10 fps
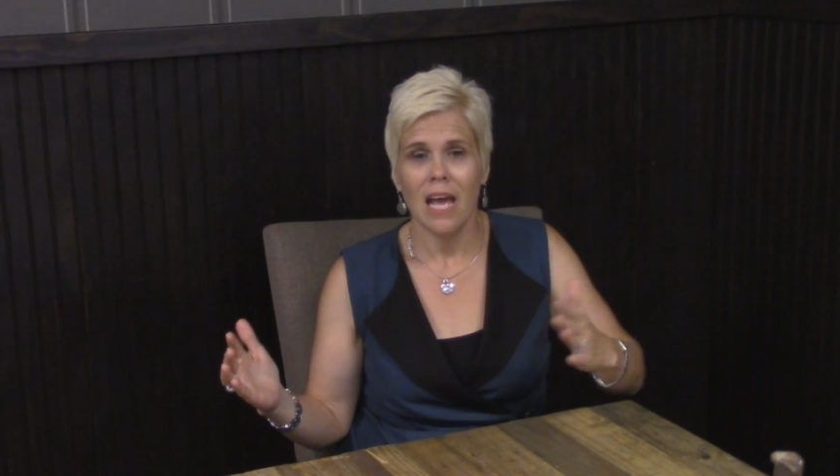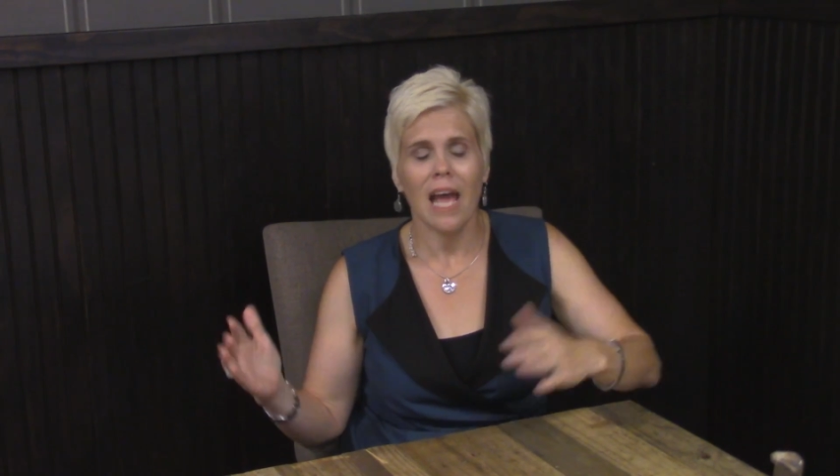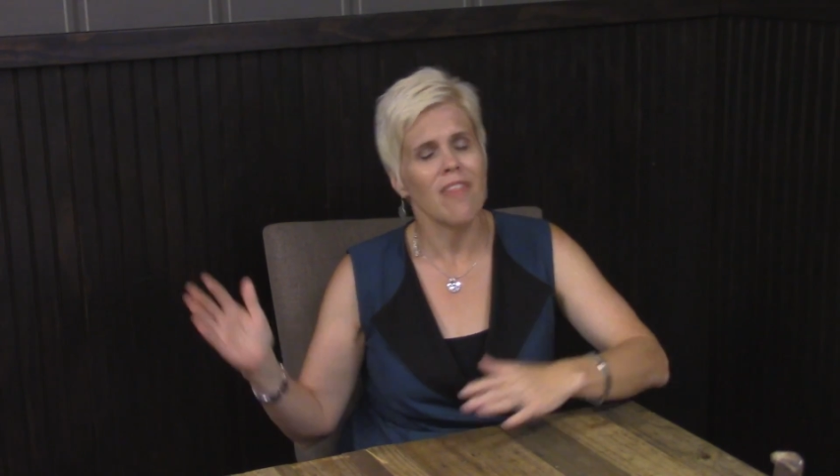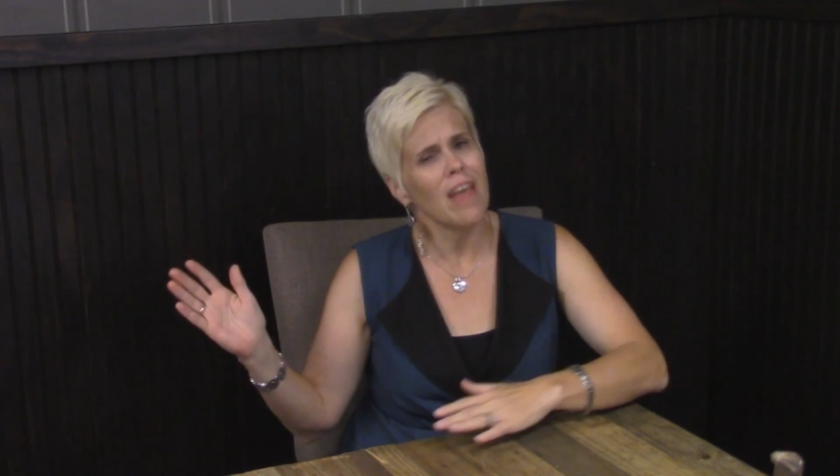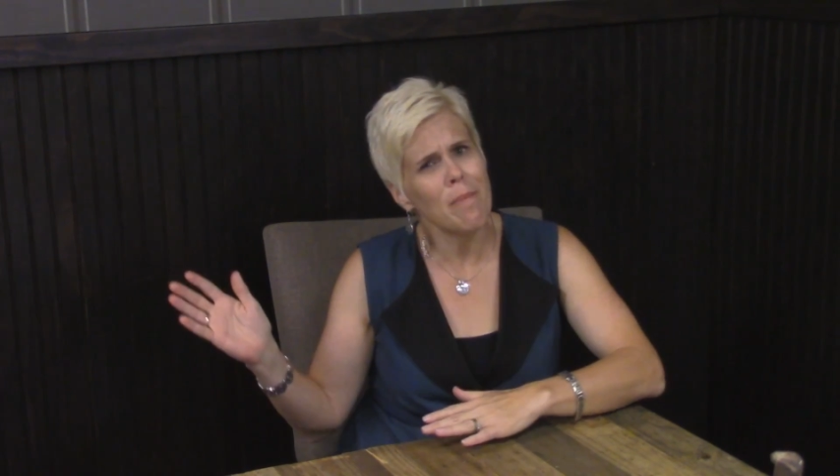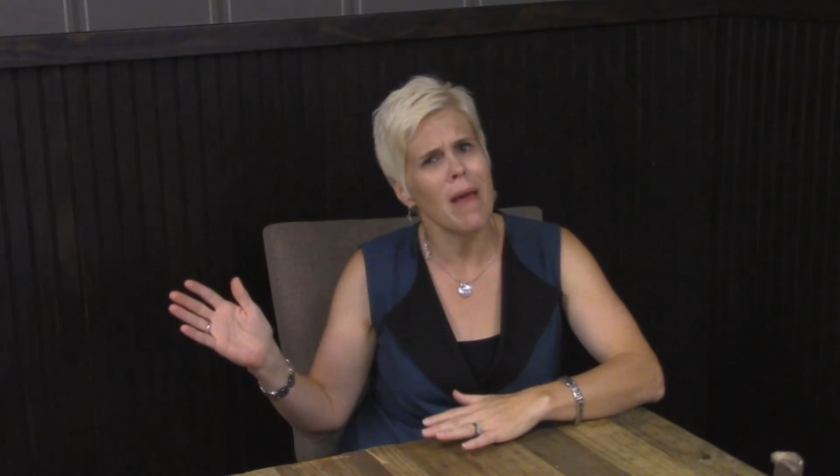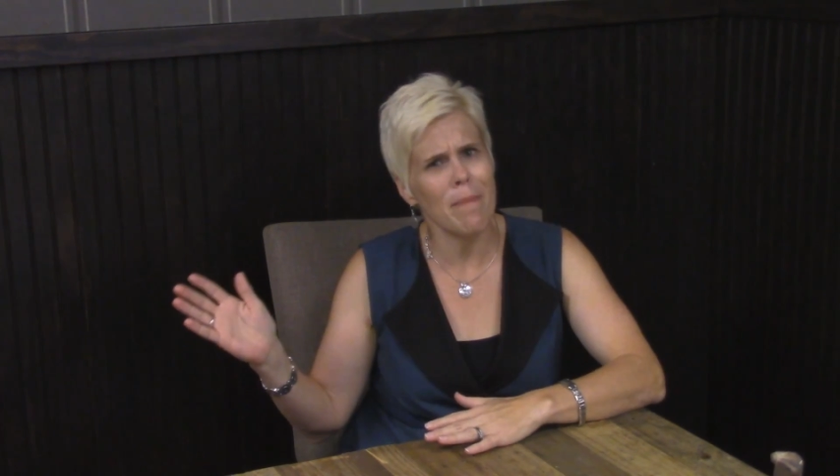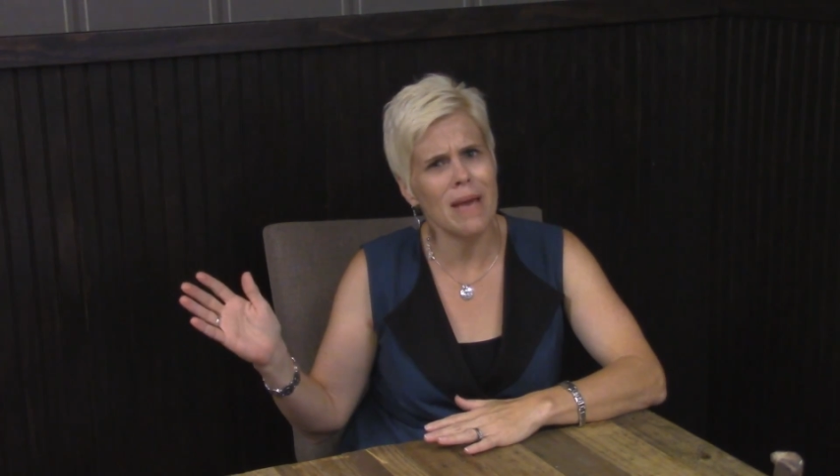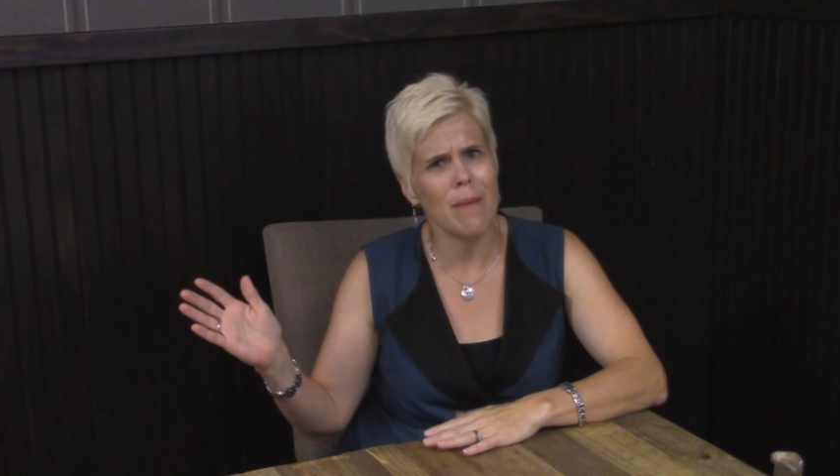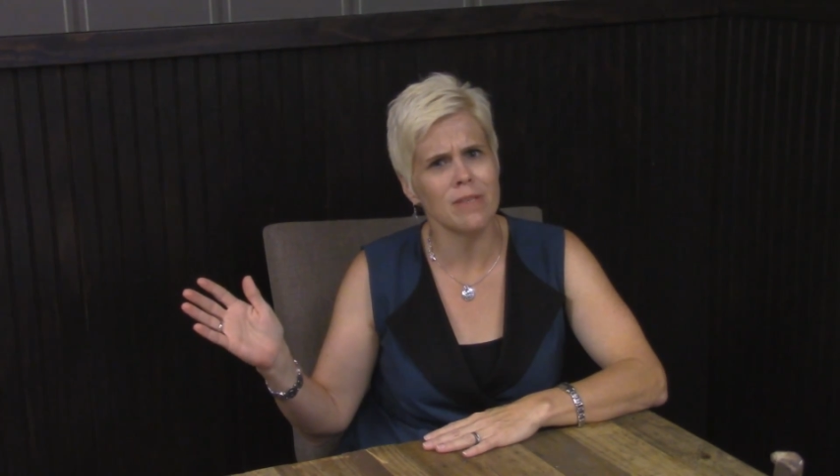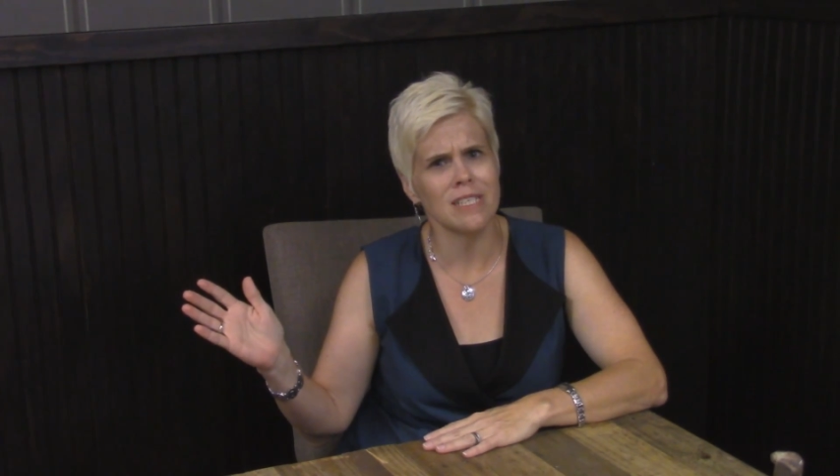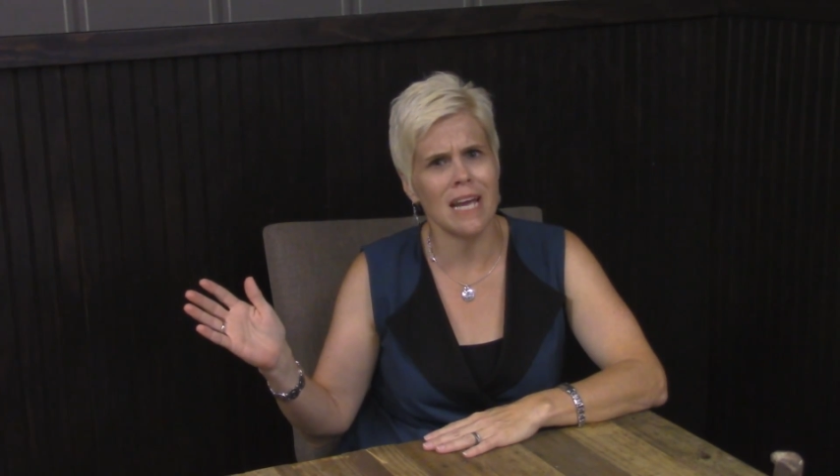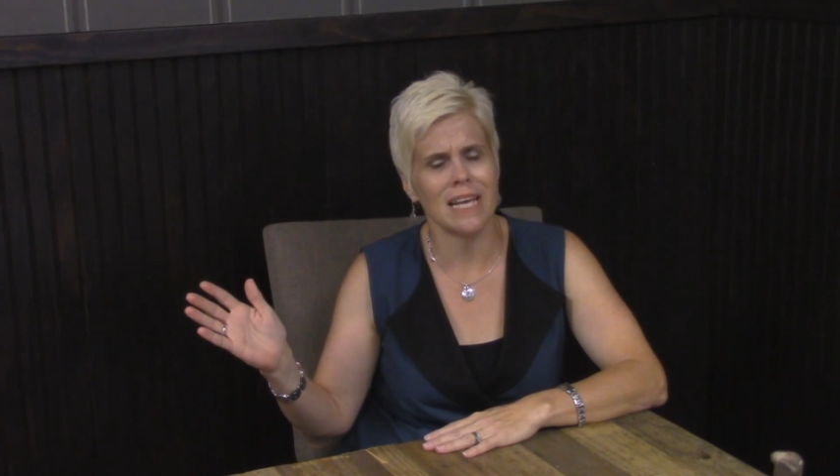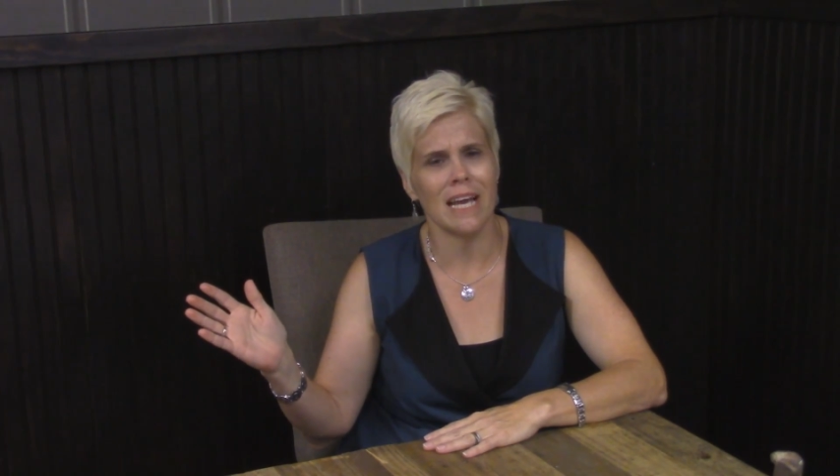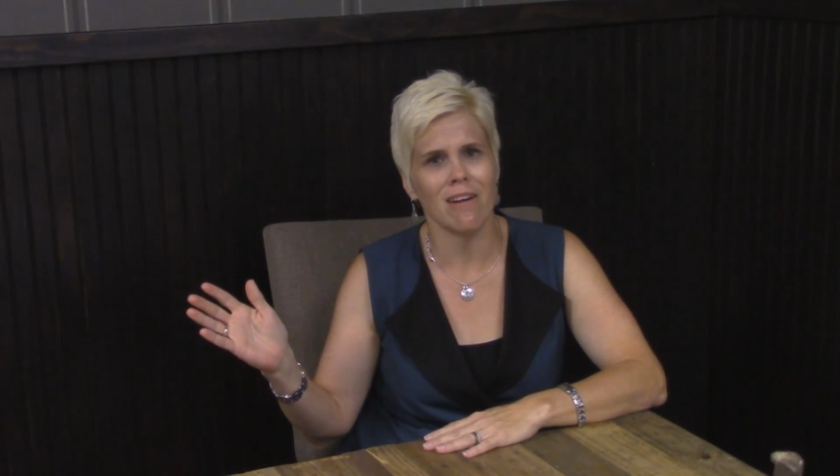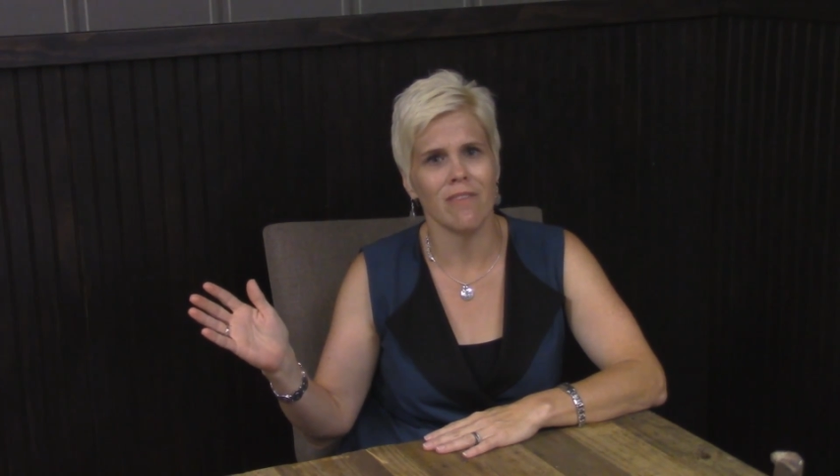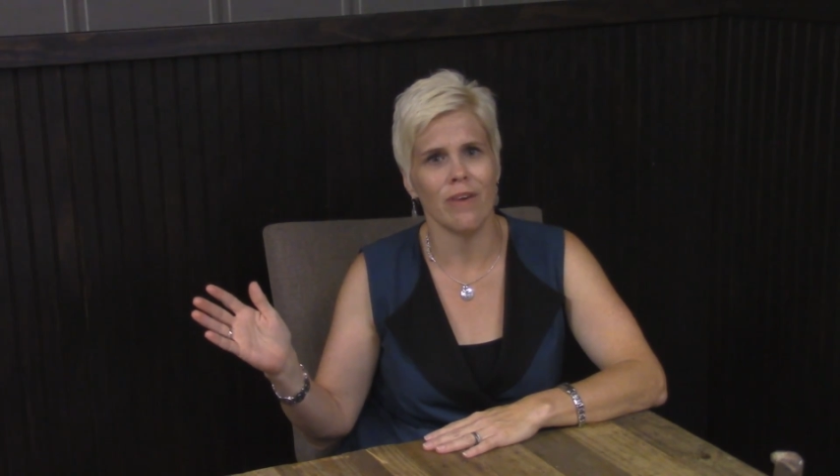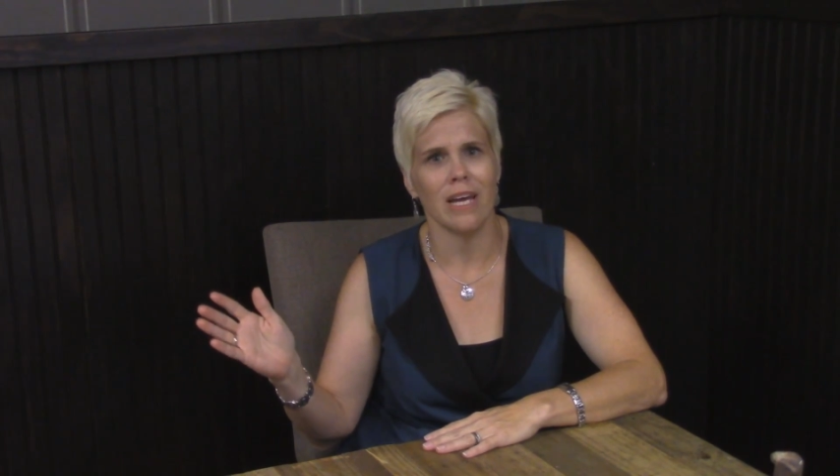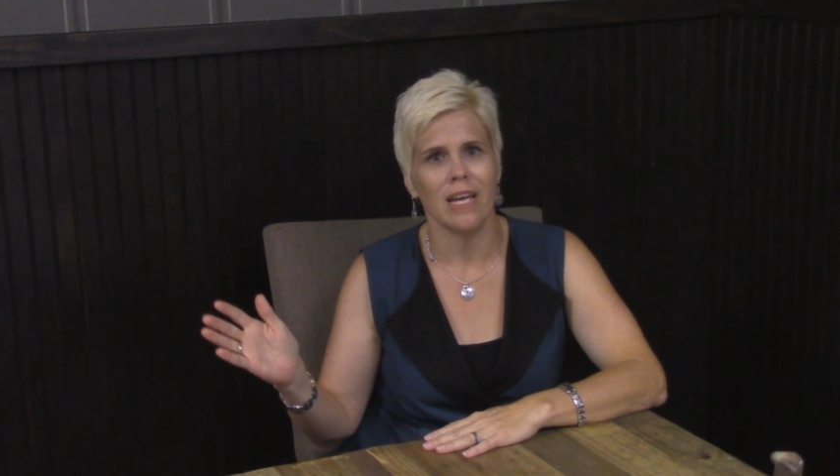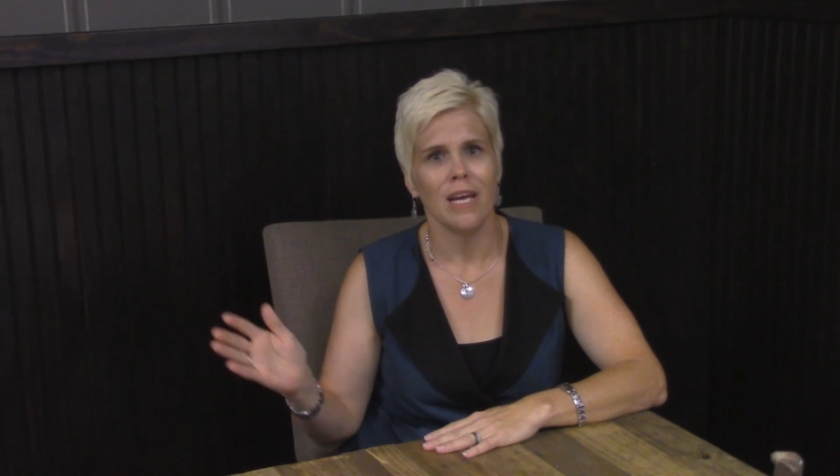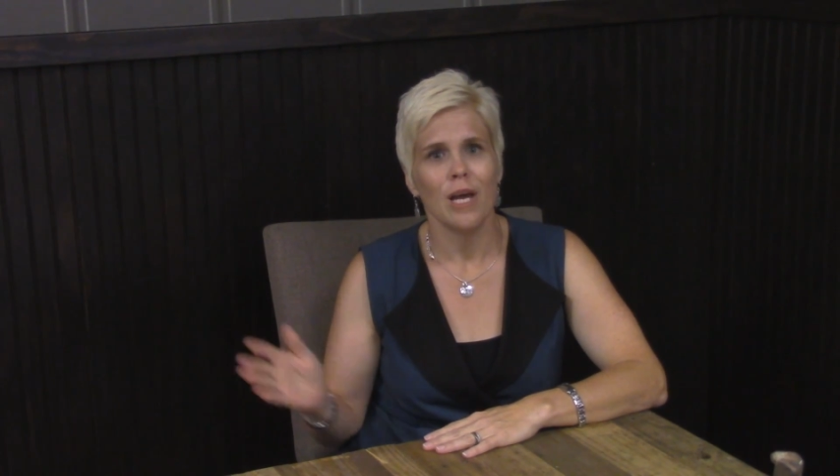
And they may be able to take care of it,